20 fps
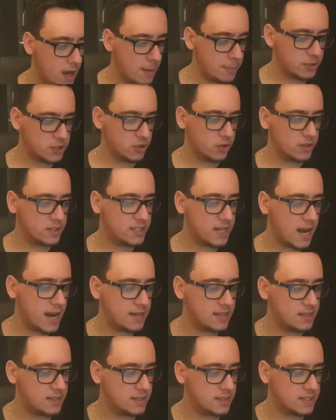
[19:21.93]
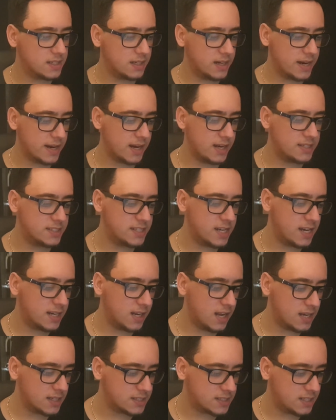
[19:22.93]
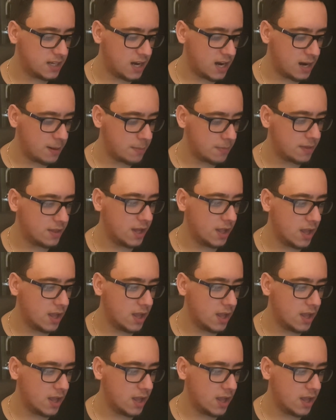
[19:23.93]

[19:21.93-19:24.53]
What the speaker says: Episode 10s, and like I said last time,